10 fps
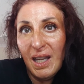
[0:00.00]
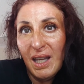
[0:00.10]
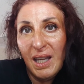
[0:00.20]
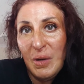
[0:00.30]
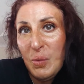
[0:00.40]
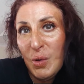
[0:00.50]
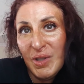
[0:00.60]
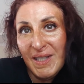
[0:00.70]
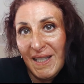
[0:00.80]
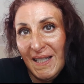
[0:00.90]
it
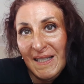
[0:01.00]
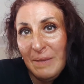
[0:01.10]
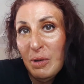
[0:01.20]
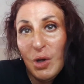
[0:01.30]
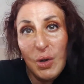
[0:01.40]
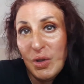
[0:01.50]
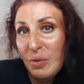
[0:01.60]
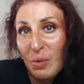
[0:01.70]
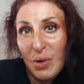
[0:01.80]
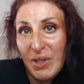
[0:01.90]
was easy, because it
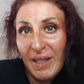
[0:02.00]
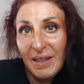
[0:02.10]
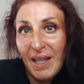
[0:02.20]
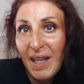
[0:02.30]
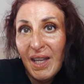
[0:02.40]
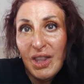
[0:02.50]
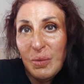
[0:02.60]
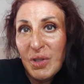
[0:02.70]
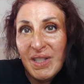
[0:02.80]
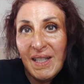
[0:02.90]
wasn't. There
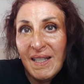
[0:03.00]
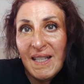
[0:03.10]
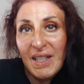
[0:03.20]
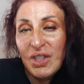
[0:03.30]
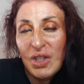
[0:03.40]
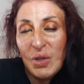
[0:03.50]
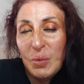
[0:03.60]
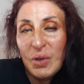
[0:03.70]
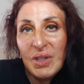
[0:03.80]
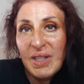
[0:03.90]
was days I just
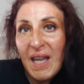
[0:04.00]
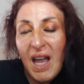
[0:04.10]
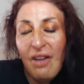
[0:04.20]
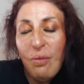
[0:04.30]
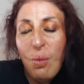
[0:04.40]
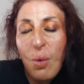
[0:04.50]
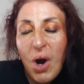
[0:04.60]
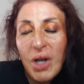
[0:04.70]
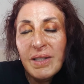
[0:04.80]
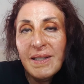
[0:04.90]
wanted to have
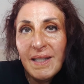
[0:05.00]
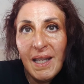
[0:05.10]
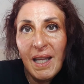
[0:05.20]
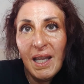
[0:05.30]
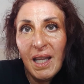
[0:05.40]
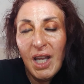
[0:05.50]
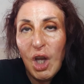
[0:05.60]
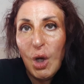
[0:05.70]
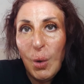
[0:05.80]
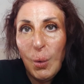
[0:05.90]
one day
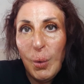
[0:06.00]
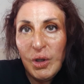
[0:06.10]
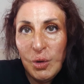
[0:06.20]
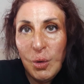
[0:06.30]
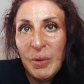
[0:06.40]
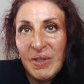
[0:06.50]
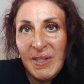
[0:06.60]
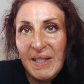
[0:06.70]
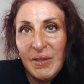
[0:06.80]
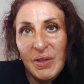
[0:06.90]
where no one
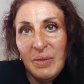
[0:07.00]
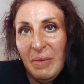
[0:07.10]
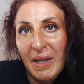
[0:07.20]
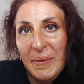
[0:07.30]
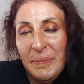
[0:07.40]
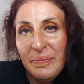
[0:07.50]
stared at me.